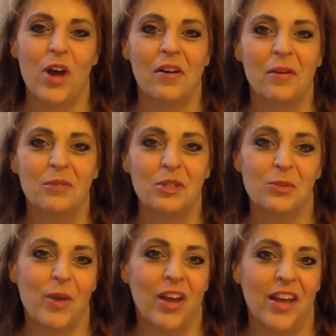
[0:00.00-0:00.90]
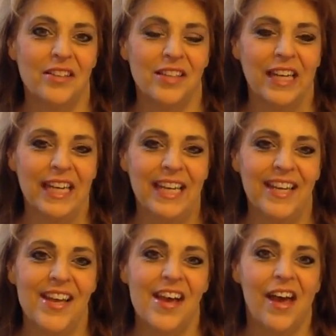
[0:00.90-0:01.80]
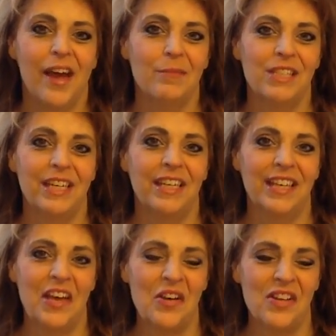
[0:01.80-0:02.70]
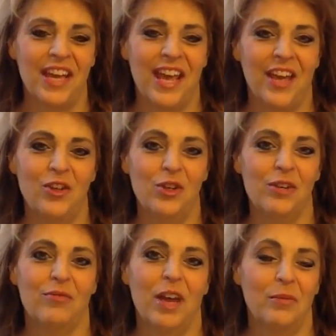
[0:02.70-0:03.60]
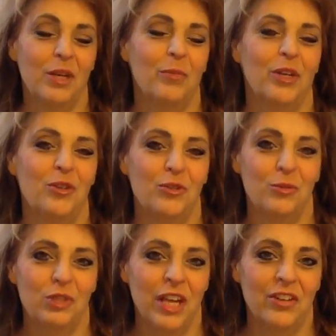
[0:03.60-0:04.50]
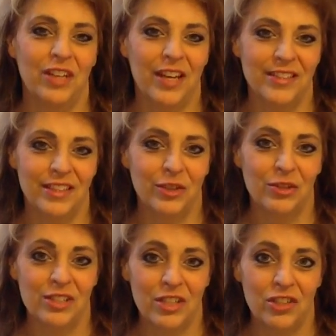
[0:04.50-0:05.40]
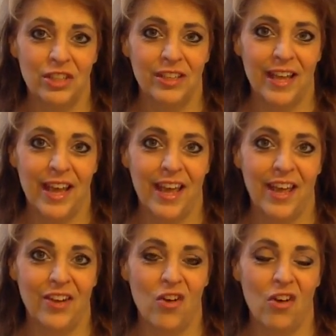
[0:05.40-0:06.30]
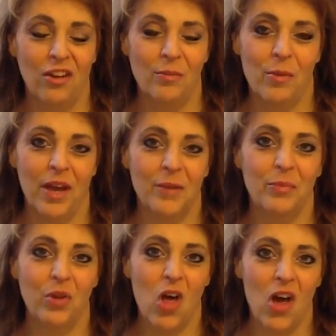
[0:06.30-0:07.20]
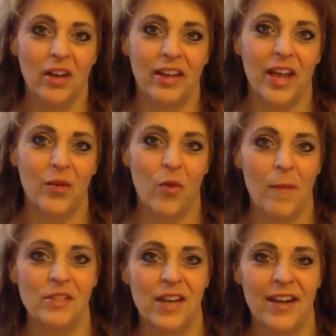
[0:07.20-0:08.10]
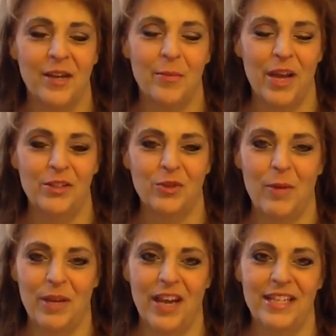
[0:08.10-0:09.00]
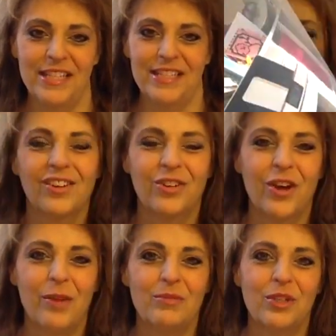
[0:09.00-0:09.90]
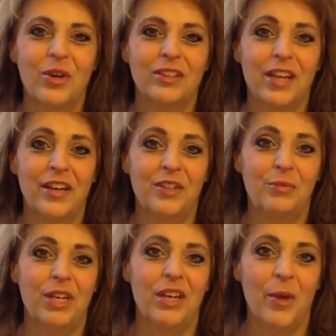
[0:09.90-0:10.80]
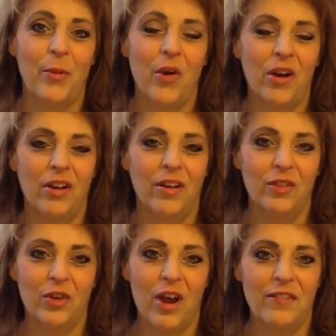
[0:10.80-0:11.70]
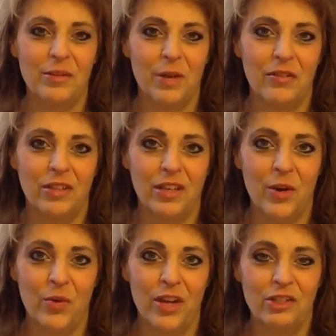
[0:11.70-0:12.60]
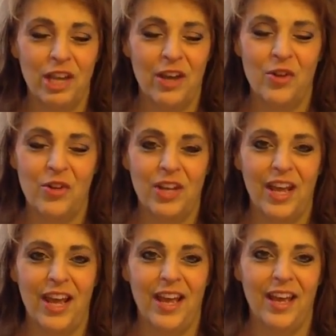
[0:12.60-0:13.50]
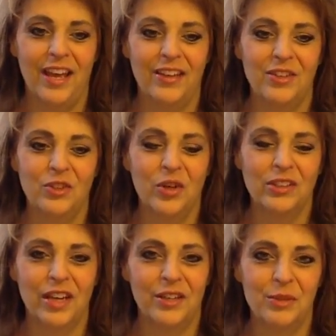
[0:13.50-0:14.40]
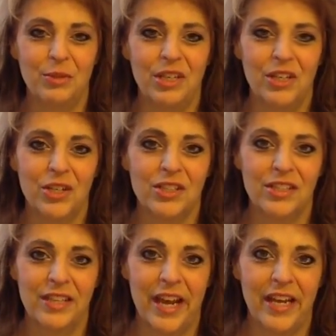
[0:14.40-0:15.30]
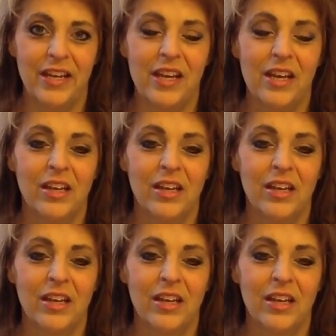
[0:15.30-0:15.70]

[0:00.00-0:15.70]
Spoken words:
welcome to Spotlight Sunday. I'm TinaGale, and you can find me on my YouTube channel at Tigger's Teachin' and on my blog and website at My Scrappy Ideas. So I'm so excited to be a part of the Crafty Maven Getaway channel, and so excited to be here today